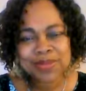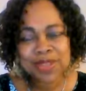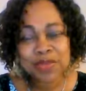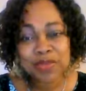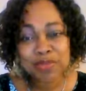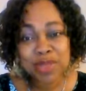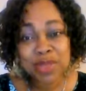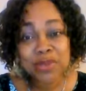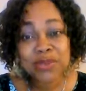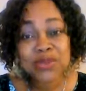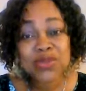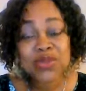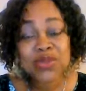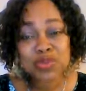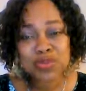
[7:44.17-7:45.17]
He will make
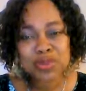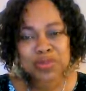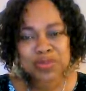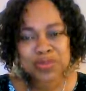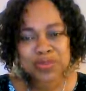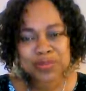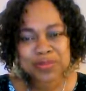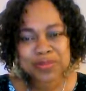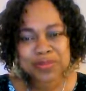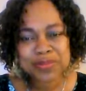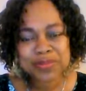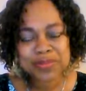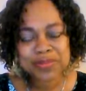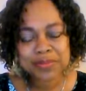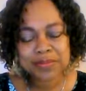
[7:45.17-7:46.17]
us new people.
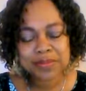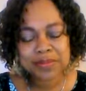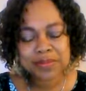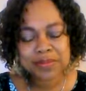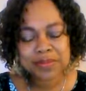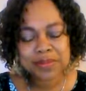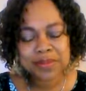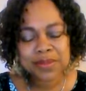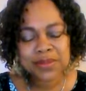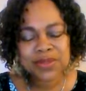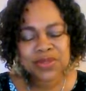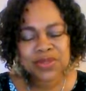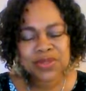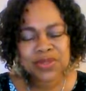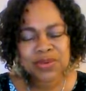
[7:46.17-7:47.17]

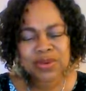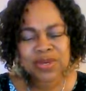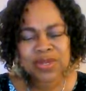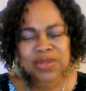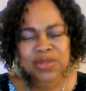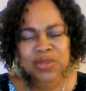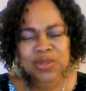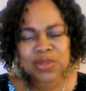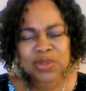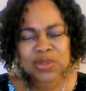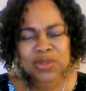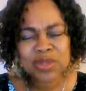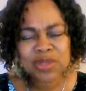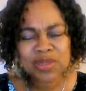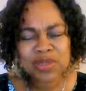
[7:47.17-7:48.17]
Surrender to God
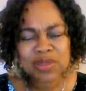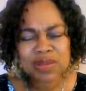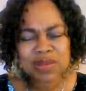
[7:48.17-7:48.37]
today.